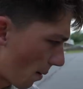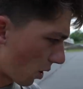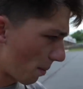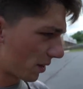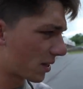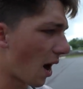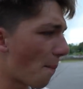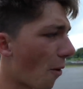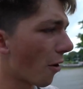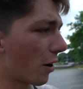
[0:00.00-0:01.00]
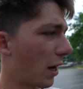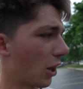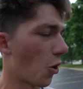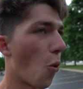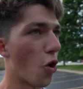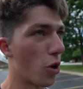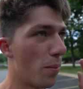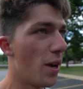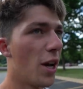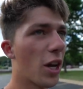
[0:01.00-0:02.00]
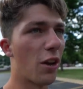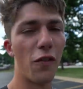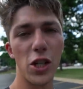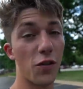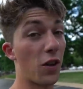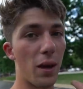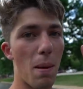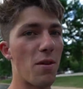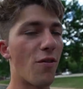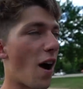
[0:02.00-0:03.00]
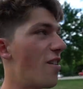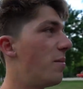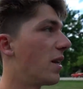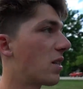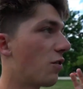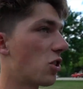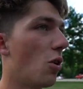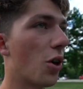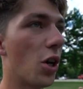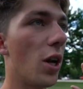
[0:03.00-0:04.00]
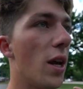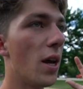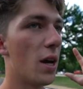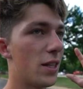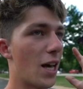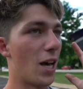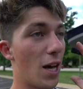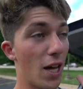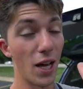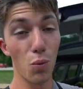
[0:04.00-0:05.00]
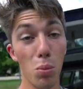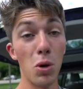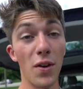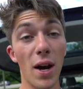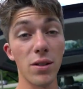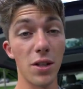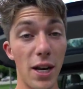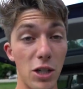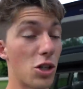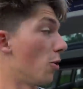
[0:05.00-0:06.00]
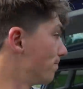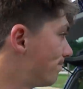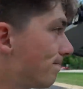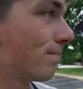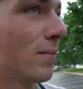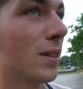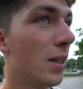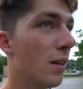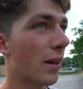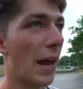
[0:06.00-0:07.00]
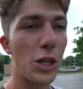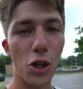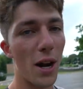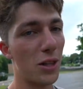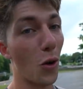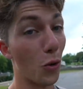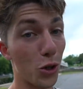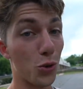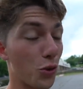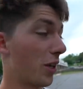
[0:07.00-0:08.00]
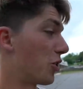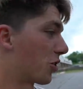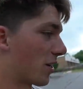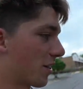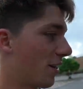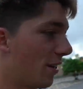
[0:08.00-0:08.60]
I'm grabbing the top water and a little worm, gonna fish it for like maybe five minutes. If it's no good, then we're moving out to the next zone. Gotta try it though, it looks really interesting.